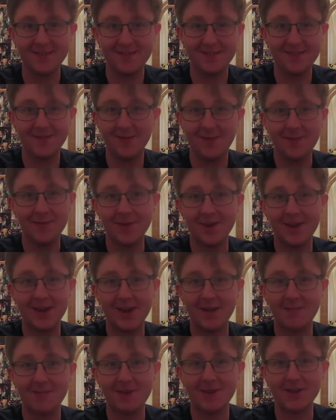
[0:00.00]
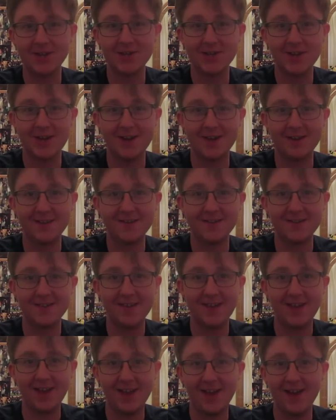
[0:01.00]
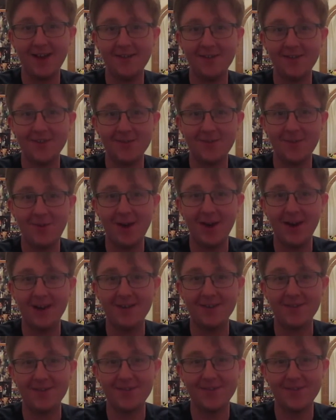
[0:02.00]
you weren't really getting many shinies out in the wild.